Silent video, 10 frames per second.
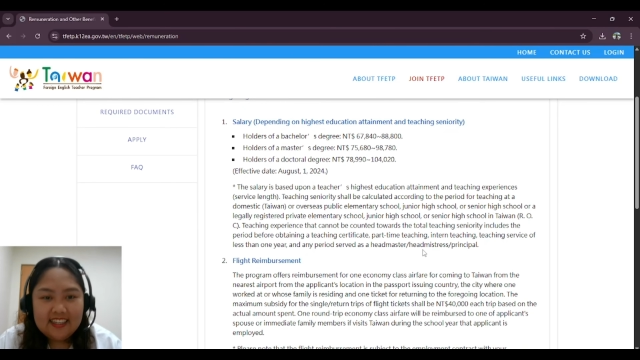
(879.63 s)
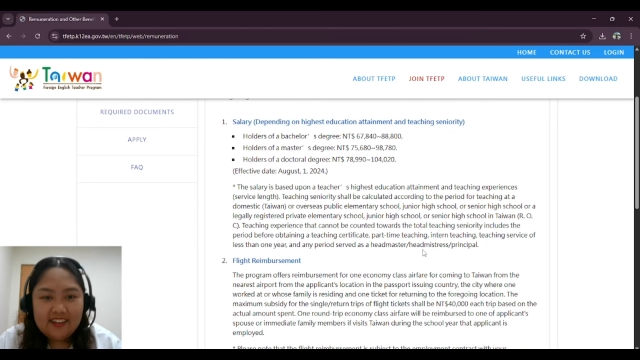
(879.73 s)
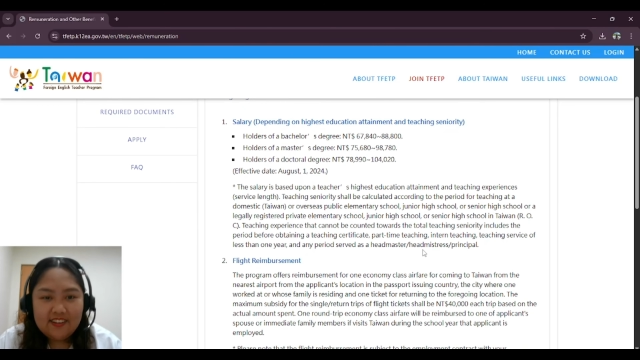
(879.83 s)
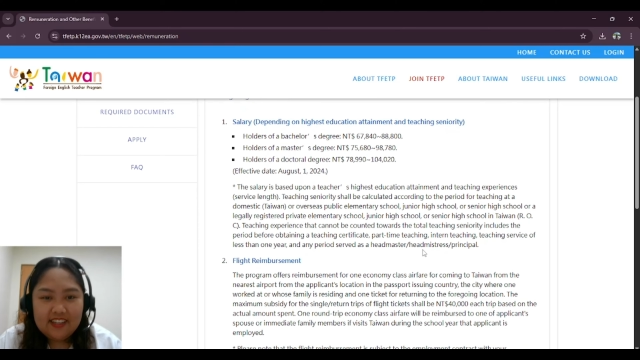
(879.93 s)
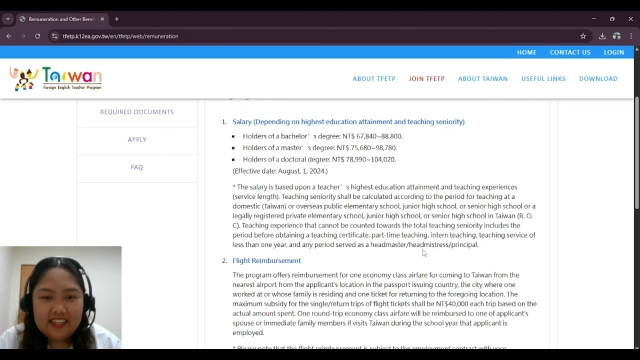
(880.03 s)

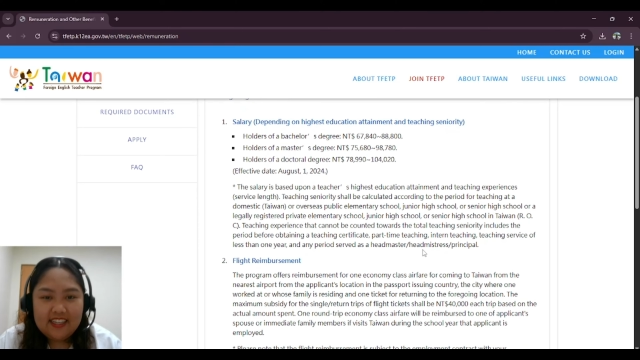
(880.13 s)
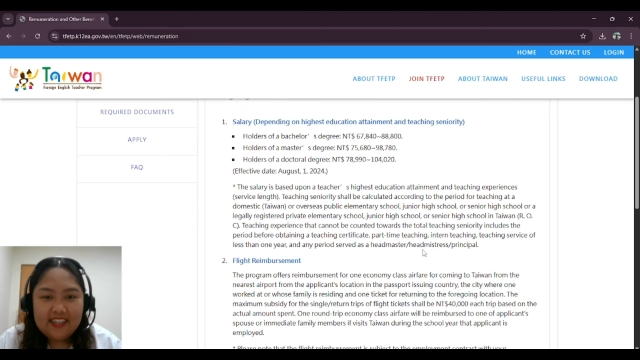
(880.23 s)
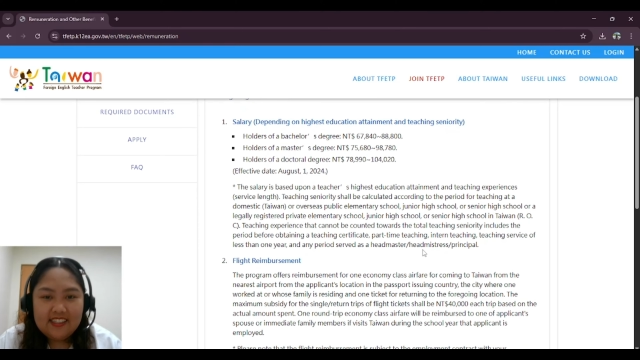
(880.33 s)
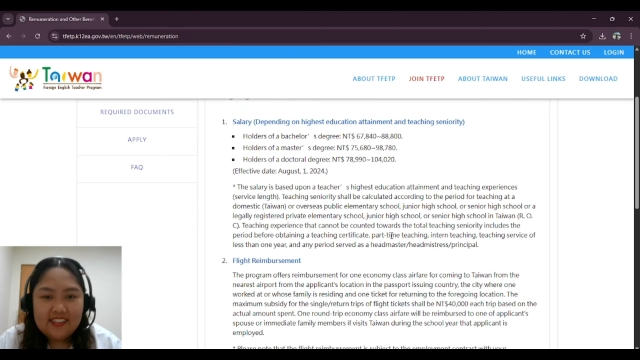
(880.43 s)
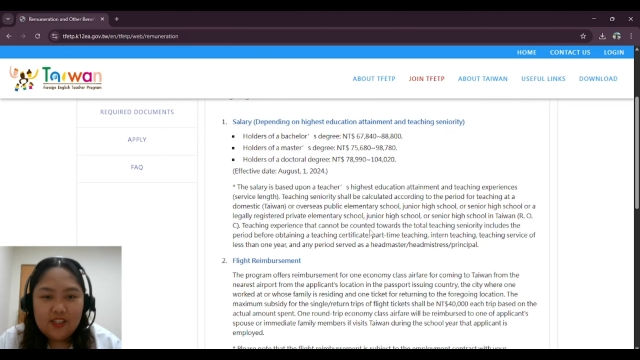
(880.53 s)

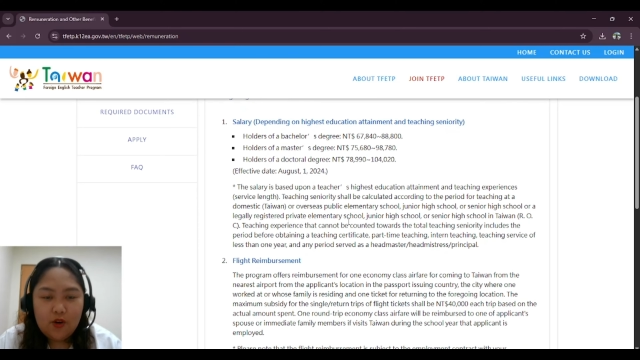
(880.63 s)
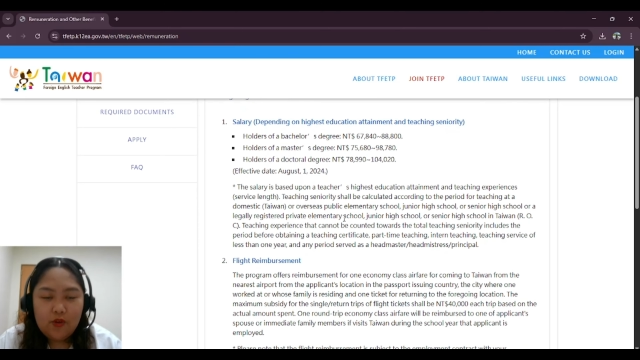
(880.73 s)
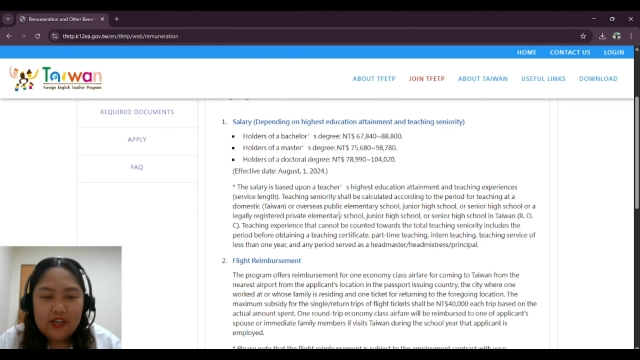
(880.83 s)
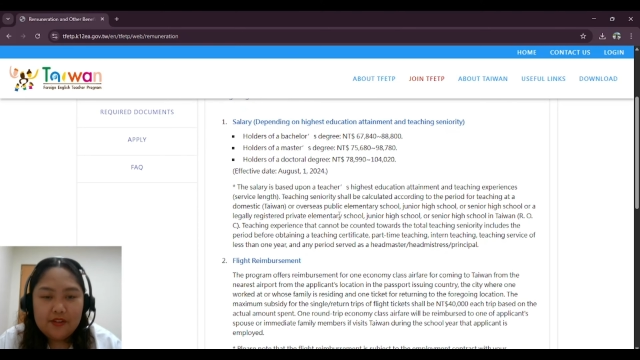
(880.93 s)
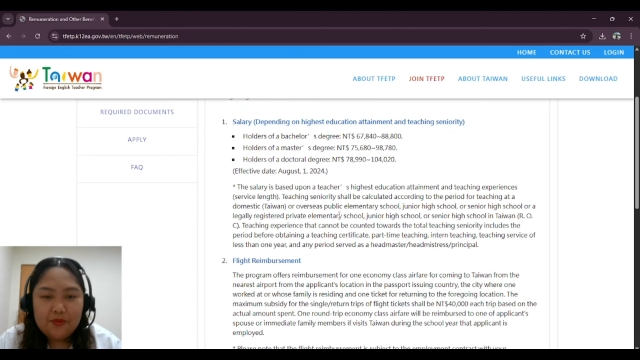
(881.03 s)
Okay,
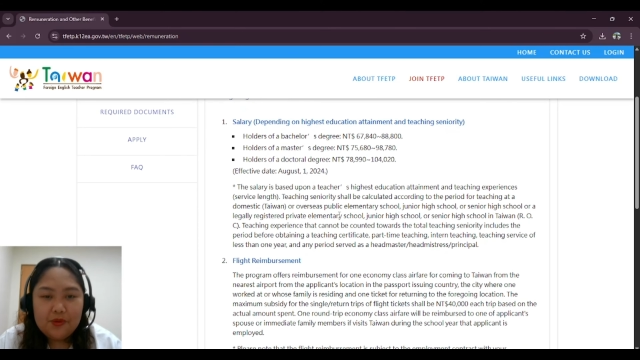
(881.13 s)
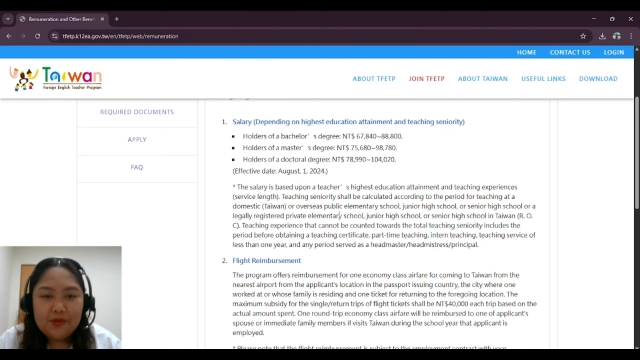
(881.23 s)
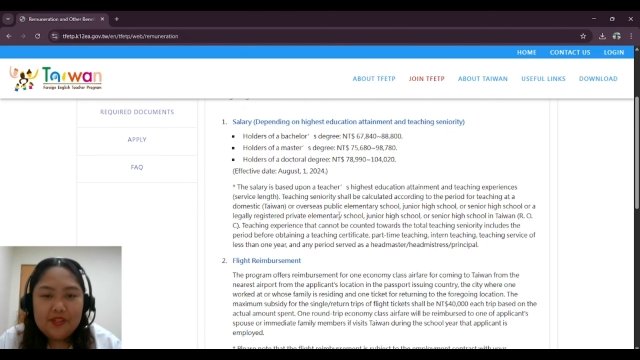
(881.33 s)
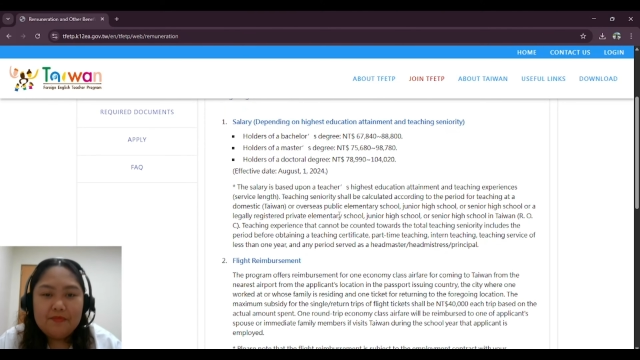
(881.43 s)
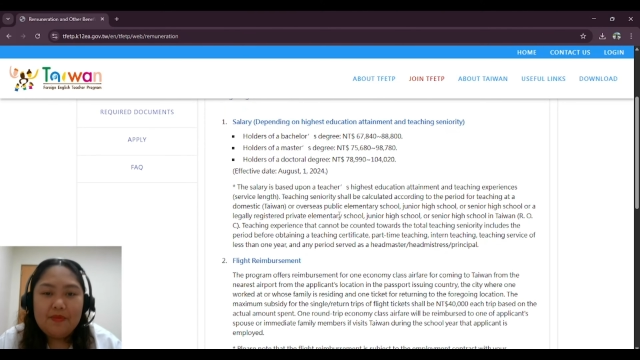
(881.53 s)
so it
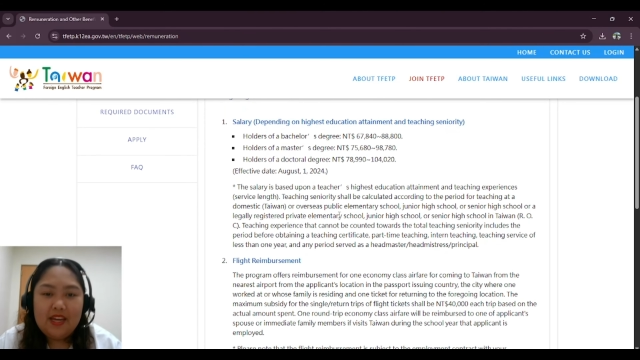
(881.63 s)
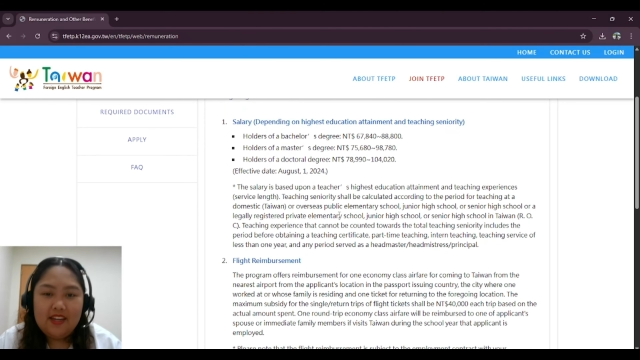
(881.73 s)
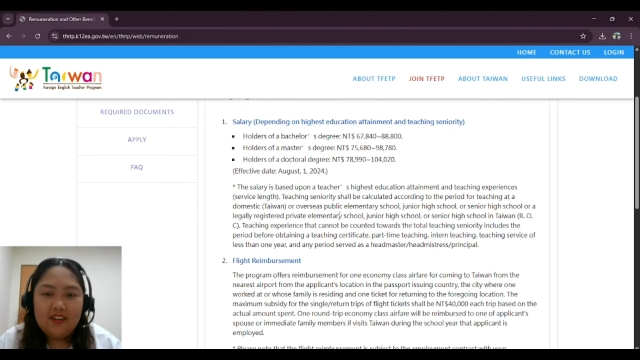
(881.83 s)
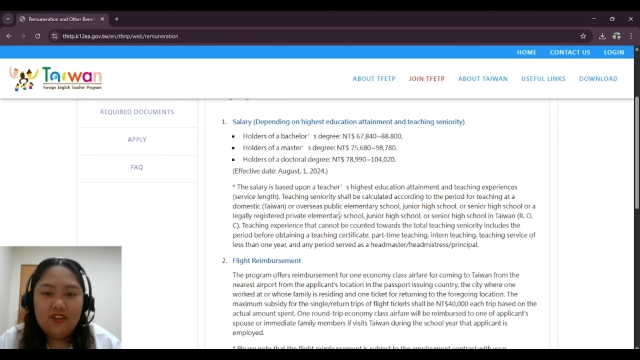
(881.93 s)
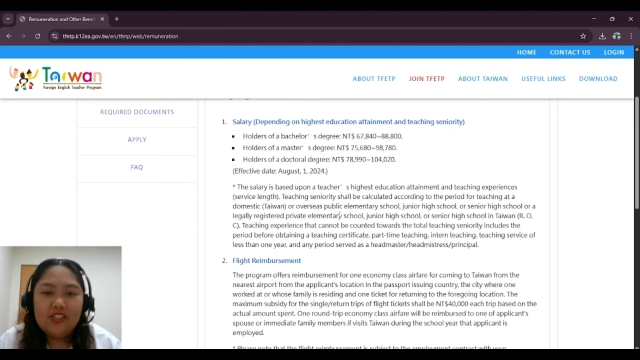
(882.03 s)
will depend